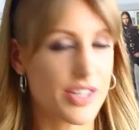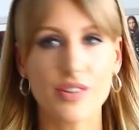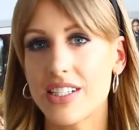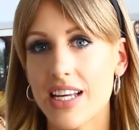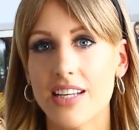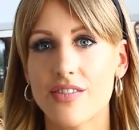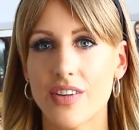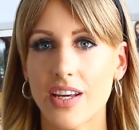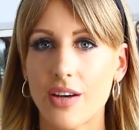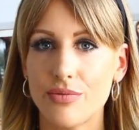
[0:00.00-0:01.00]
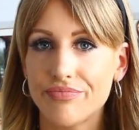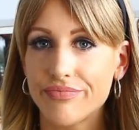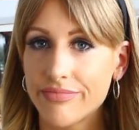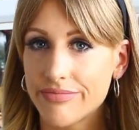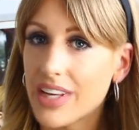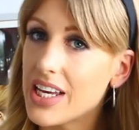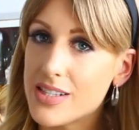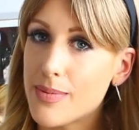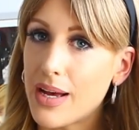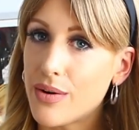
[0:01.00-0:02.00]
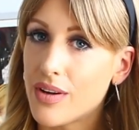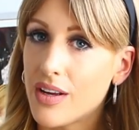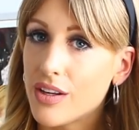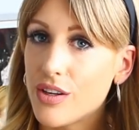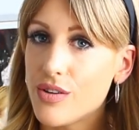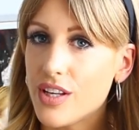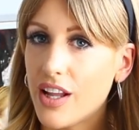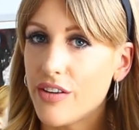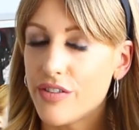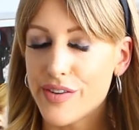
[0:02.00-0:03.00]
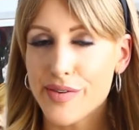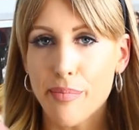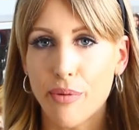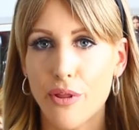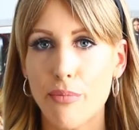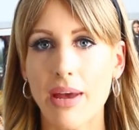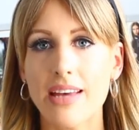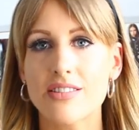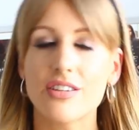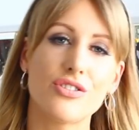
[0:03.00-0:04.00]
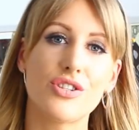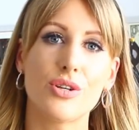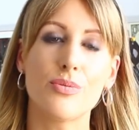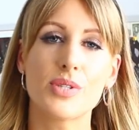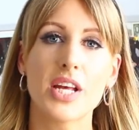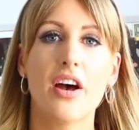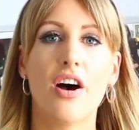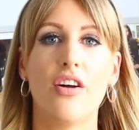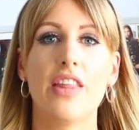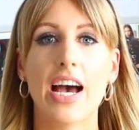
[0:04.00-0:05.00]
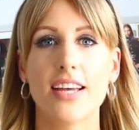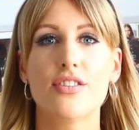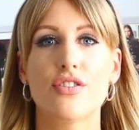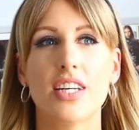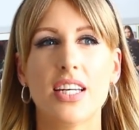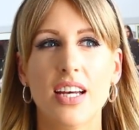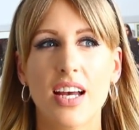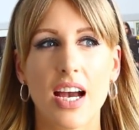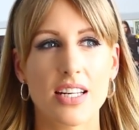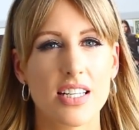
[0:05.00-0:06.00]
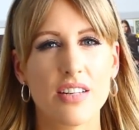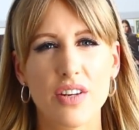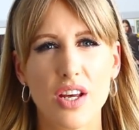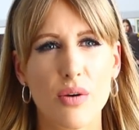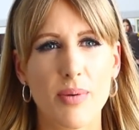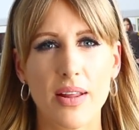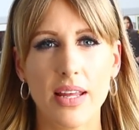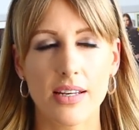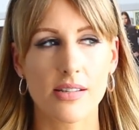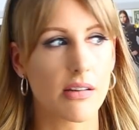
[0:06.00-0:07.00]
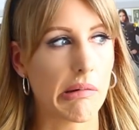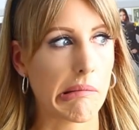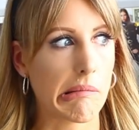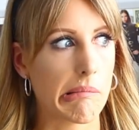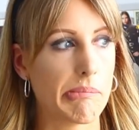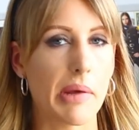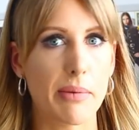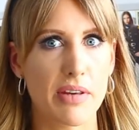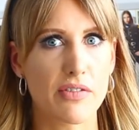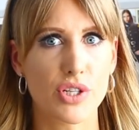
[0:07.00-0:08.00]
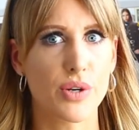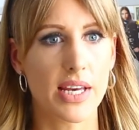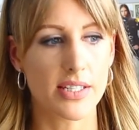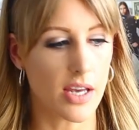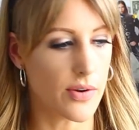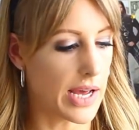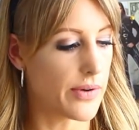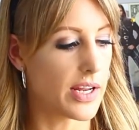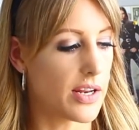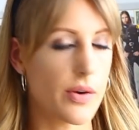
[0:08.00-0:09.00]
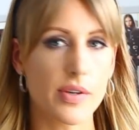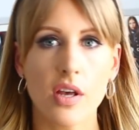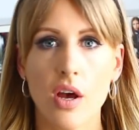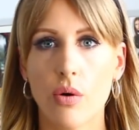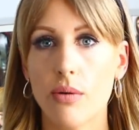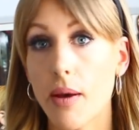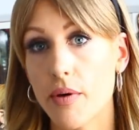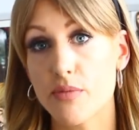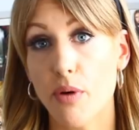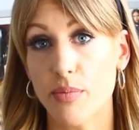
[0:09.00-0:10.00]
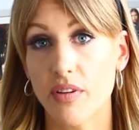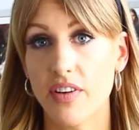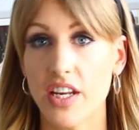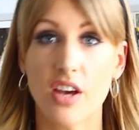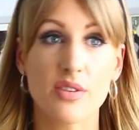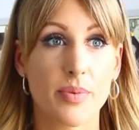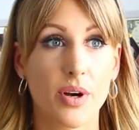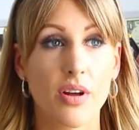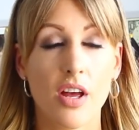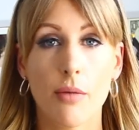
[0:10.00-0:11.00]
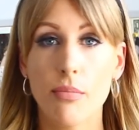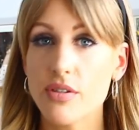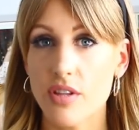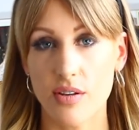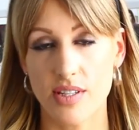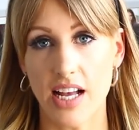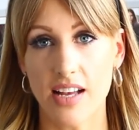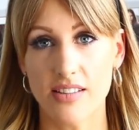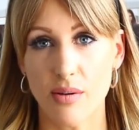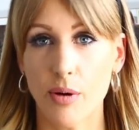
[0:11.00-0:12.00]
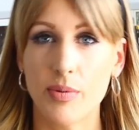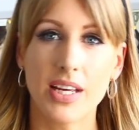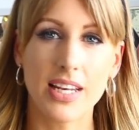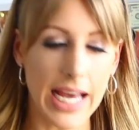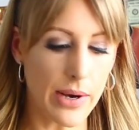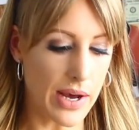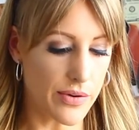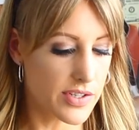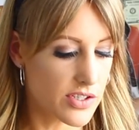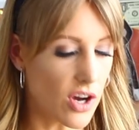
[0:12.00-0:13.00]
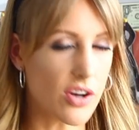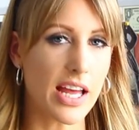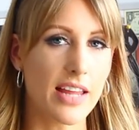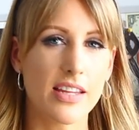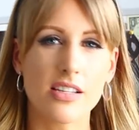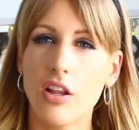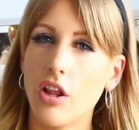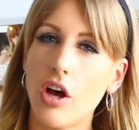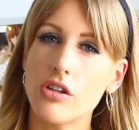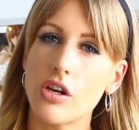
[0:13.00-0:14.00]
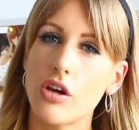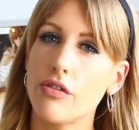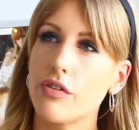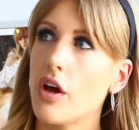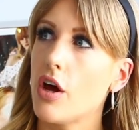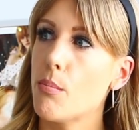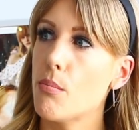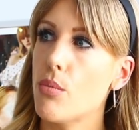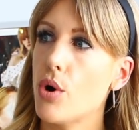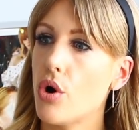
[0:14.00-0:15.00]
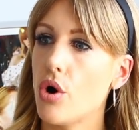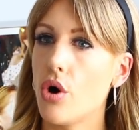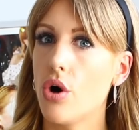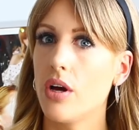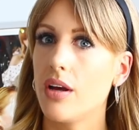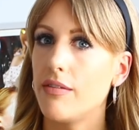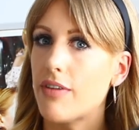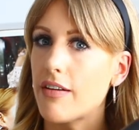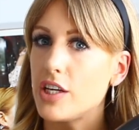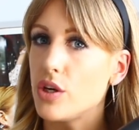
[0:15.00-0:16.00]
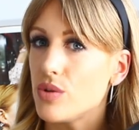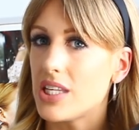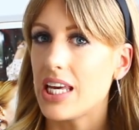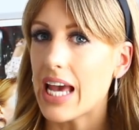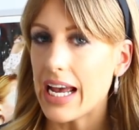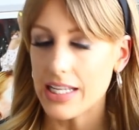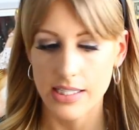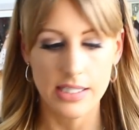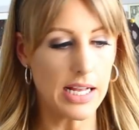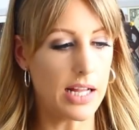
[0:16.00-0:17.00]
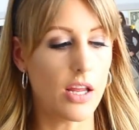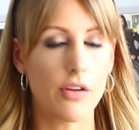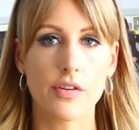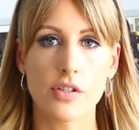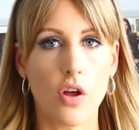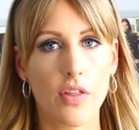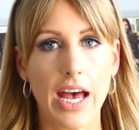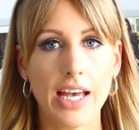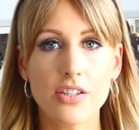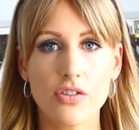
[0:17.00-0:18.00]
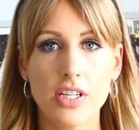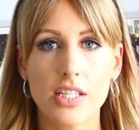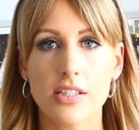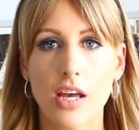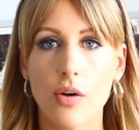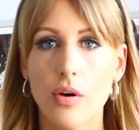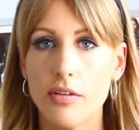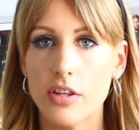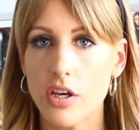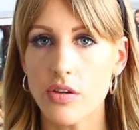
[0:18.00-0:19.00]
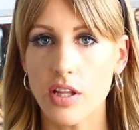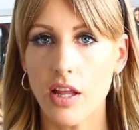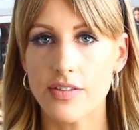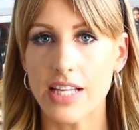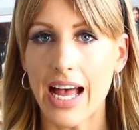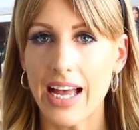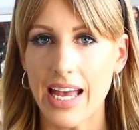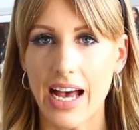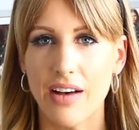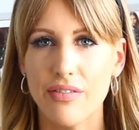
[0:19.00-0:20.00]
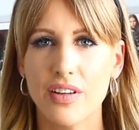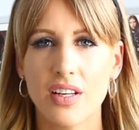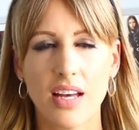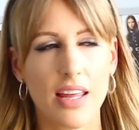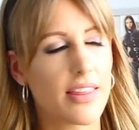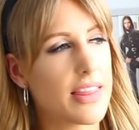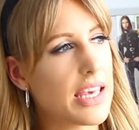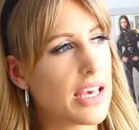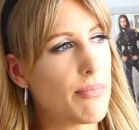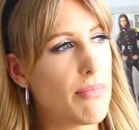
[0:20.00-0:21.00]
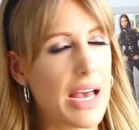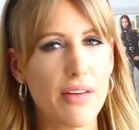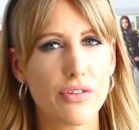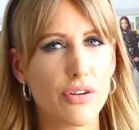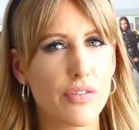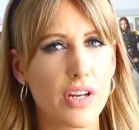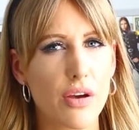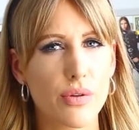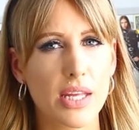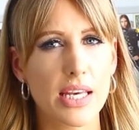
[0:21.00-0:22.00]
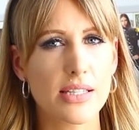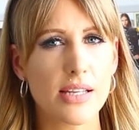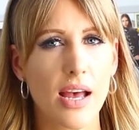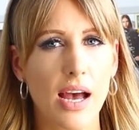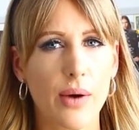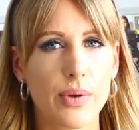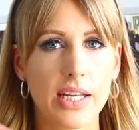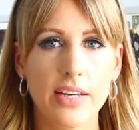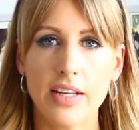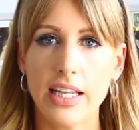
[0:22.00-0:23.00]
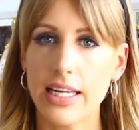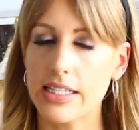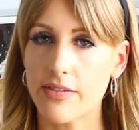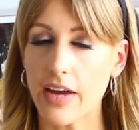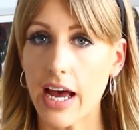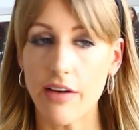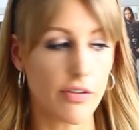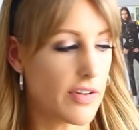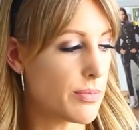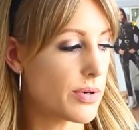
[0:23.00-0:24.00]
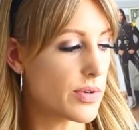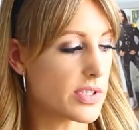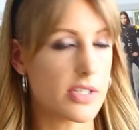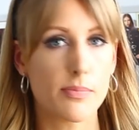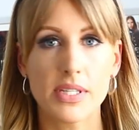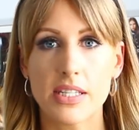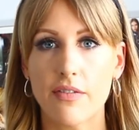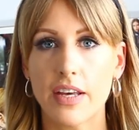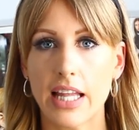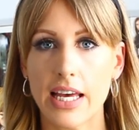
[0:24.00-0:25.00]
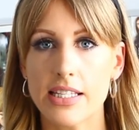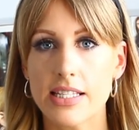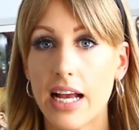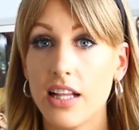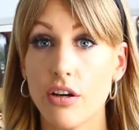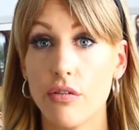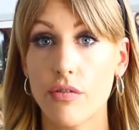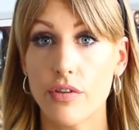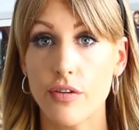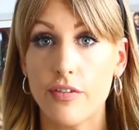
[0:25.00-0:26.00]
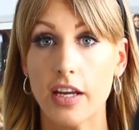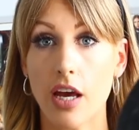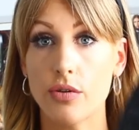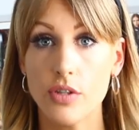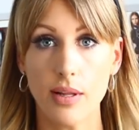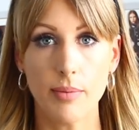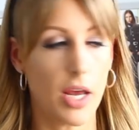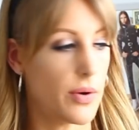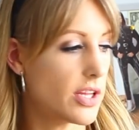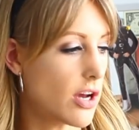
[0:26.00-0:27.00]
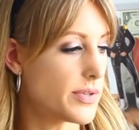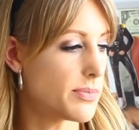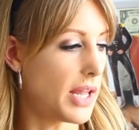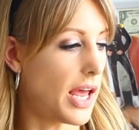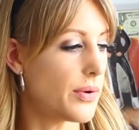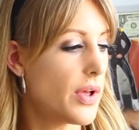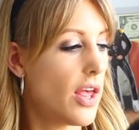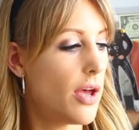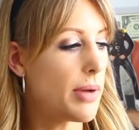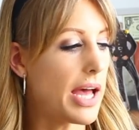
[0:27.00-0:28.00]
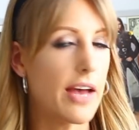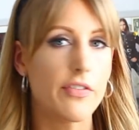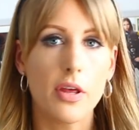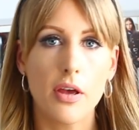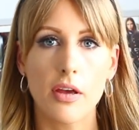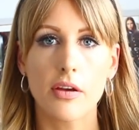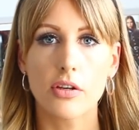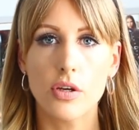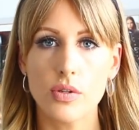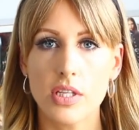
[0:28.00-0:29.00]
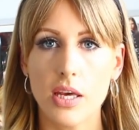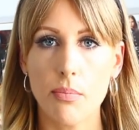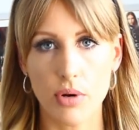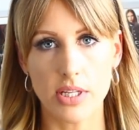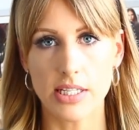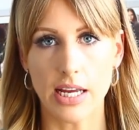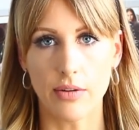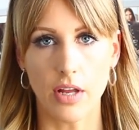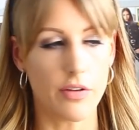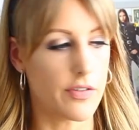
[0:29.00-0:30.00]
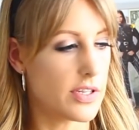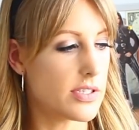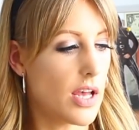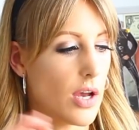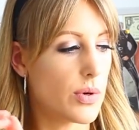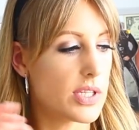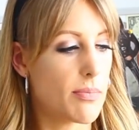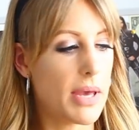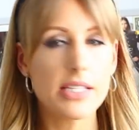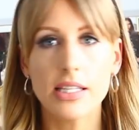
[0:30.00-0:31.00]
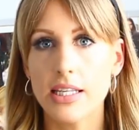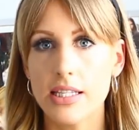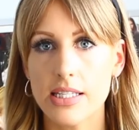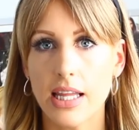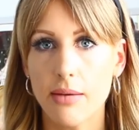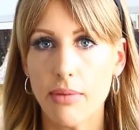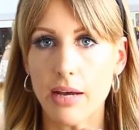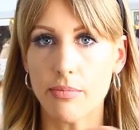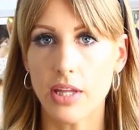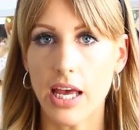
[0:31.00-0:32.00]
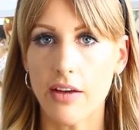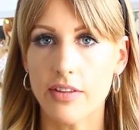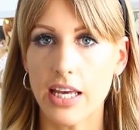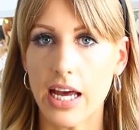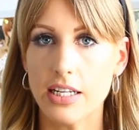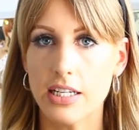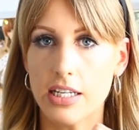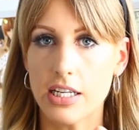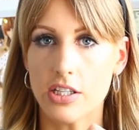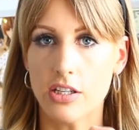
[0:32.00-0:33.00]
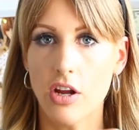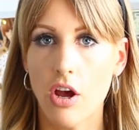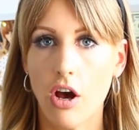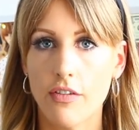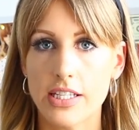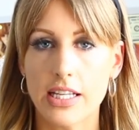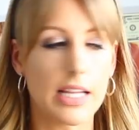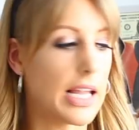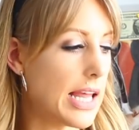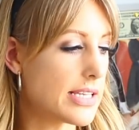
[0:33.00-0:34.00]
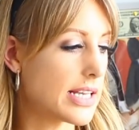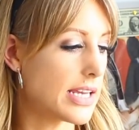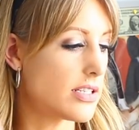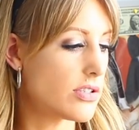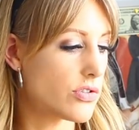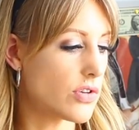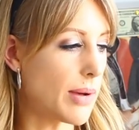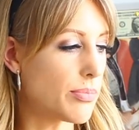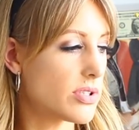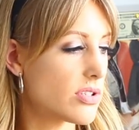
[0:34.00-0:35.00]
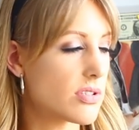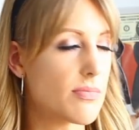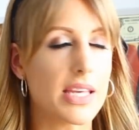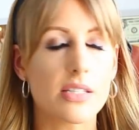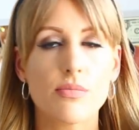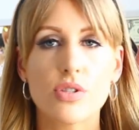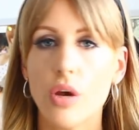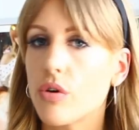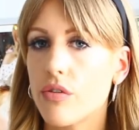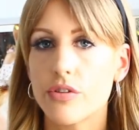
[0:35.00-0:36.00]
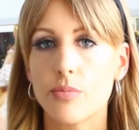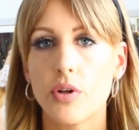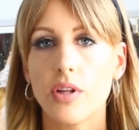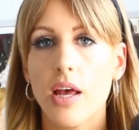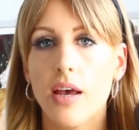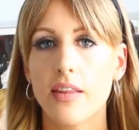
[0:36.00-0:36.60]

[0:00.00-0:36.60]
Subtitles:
So today's video is about Gucci loafers, but the best dupes on high street. I did a video about this maybe even 2 years ago now, and I know it's one of my most popular videos, but most of those styles are probably now out of stock, and there's a lot of more very Gucci-esque style loafers on the high street. So the Gucci loafers that I have, I think I might have done a video on these. I will leave it linked if I have. If anybody wants a specific like styling or review video, do let me know in the comments below. But I have the Gucci Princetown loafers, which are basically the sling back, but they have the added addition of this little elasticated strap, which just makes them so comfortable.